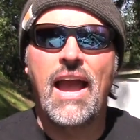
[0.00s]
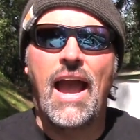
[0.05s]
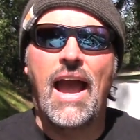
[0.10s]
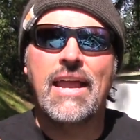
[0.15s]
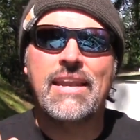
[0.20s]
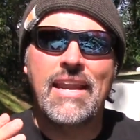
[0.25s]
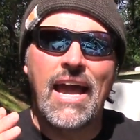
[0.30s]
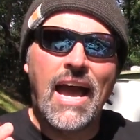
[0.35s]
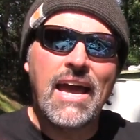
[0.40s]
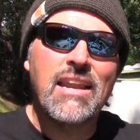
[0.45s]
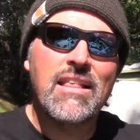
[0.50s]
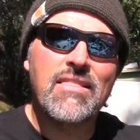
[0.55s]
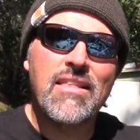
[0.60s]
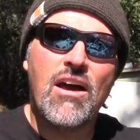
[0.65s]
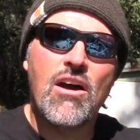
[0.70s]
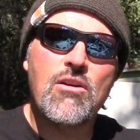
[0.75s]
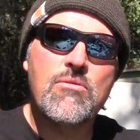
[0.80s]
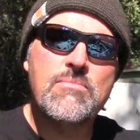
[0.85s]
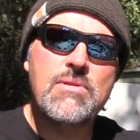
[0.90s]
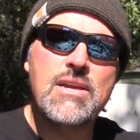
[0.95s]
And that
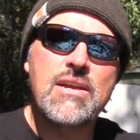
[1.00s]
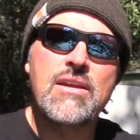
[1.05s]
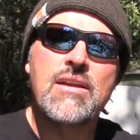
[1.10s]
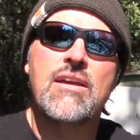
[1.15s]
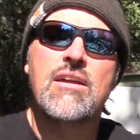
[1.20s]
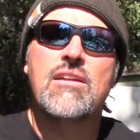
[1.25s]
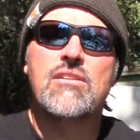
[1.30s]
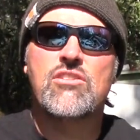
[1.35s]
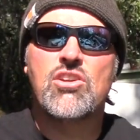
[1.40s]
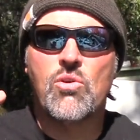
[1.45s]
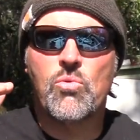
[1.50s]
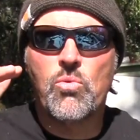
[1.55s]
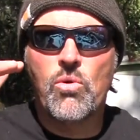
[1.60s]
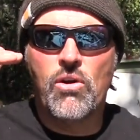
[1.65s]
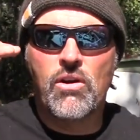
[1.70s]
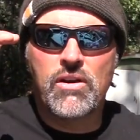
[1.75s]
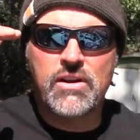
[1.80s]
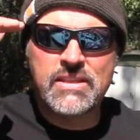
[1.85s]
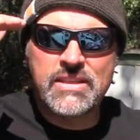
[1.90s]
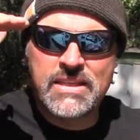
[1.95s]
allowed me to
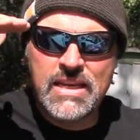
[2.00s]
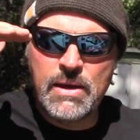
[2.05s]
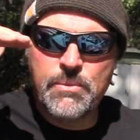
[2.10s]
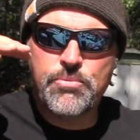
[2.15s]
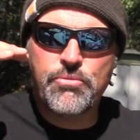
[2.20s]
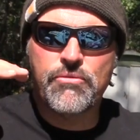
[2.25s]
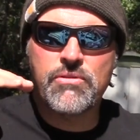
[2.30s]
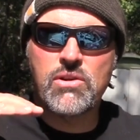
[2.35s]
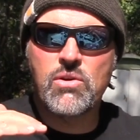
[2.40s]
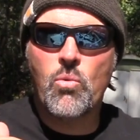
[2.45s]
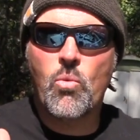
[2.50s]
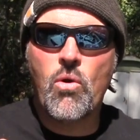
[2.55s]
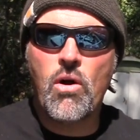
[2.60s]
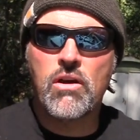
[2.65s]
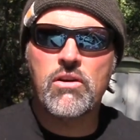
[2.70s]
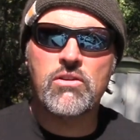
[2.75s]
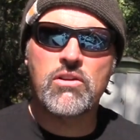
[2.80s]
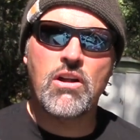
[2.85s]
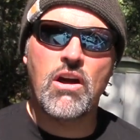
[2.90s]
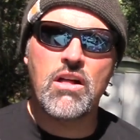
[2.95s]
work deeper in the
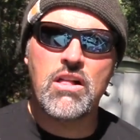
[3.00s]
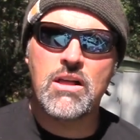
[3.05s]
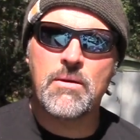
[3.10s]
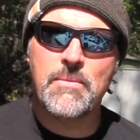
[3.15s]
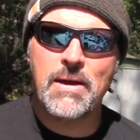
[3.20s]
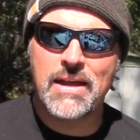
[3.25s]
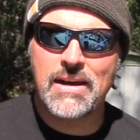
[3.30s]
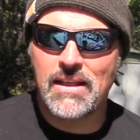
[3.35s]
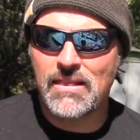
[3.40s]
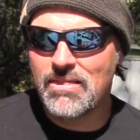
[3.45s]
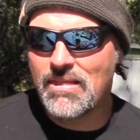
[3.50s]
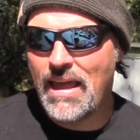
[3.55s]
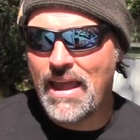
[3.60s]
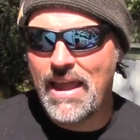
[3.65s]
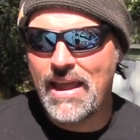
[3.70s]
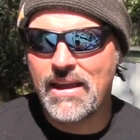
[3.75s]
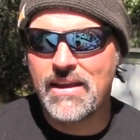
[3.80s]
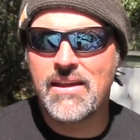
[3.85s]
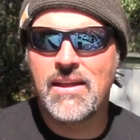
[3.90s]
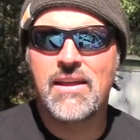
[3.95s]
water column at a
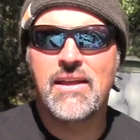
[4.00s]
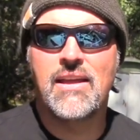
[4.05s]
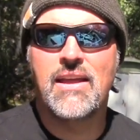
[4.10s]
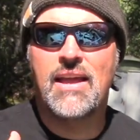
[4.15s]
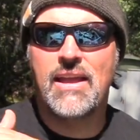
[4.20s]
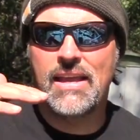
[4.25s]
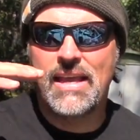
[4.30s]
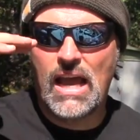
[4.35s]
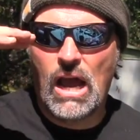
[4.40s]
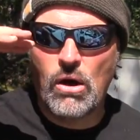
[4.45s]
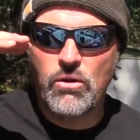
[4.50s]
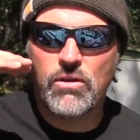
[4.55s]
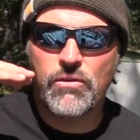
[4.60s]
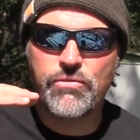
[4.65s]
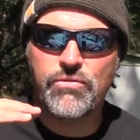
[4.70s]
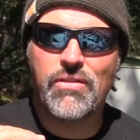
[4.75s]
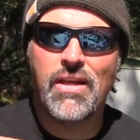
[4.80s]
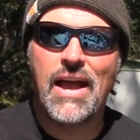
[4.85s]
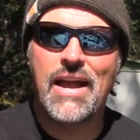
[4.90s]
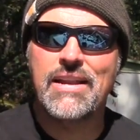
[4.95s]
lake, count a
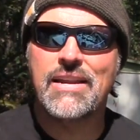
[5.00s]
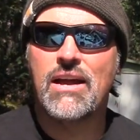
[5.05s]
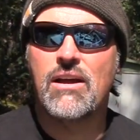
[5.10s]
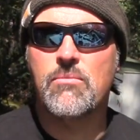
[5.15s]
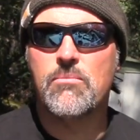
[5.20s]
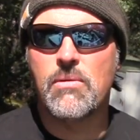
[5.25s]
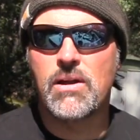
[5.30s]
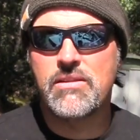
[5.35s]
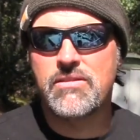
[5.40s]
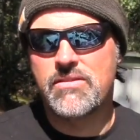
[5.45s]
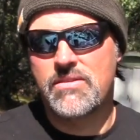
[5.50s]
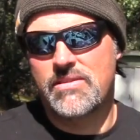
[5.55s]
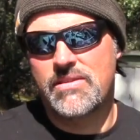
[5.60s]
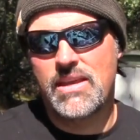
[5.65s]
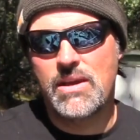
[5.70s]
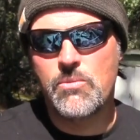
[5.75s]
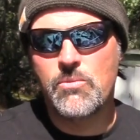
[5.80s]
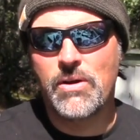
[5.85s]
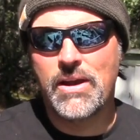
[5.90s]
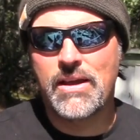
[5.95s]
fly down much the
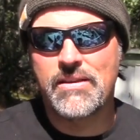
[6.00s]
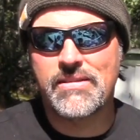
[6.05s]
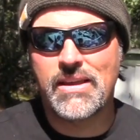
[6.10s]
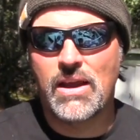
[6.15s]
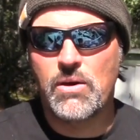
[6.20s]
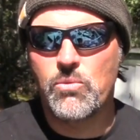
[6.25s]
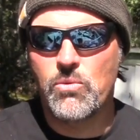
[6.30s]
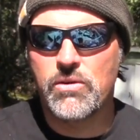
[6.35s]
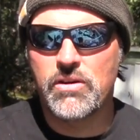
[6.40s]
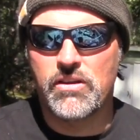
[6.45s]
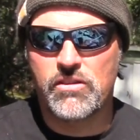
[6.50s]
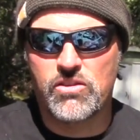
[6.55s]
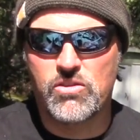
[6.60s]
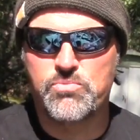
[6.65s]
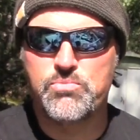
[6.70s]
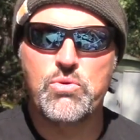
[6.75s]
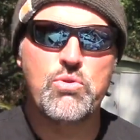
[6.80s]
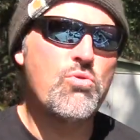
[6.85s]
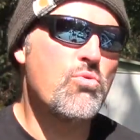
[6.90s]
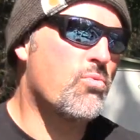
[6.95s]
same way as I would a
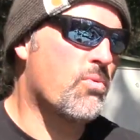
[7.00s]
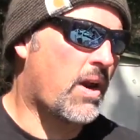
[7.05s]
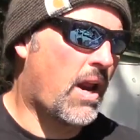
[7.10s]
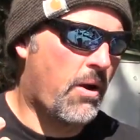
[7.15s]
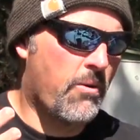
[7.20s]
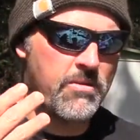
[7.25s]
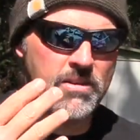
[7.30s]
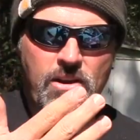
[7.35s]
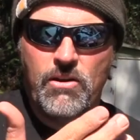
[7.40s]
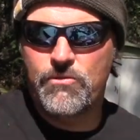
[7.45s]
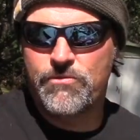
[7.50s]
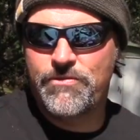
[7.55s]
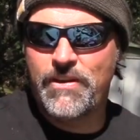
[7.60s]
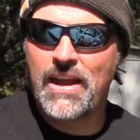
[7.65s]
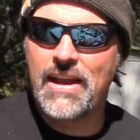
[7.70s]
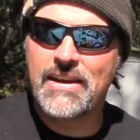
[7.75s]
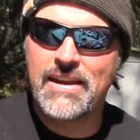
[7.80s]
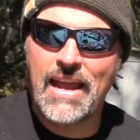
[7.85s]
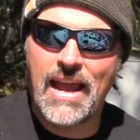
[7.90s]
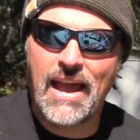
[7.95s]
spoon when I was out
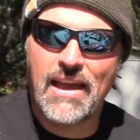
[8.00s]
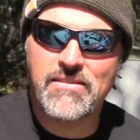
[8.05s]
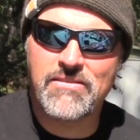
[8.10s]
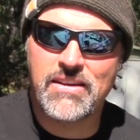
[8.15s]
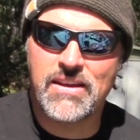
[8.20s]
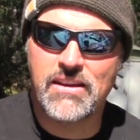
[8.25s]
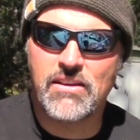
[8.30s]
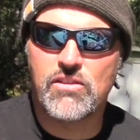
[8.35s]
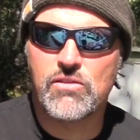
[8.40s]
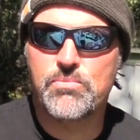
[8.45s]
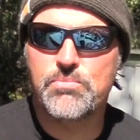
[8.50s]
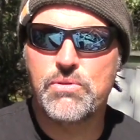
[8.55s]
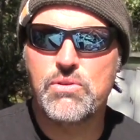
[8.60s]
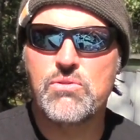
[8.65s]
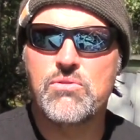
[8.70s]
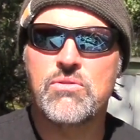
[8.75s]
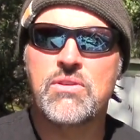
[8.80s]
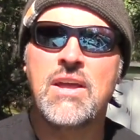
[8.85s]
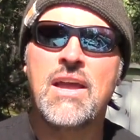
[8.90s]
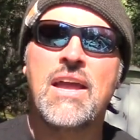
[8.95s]
fan casting a
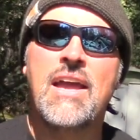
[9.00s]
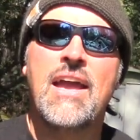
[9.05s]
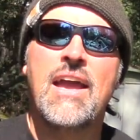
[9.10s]
spoon.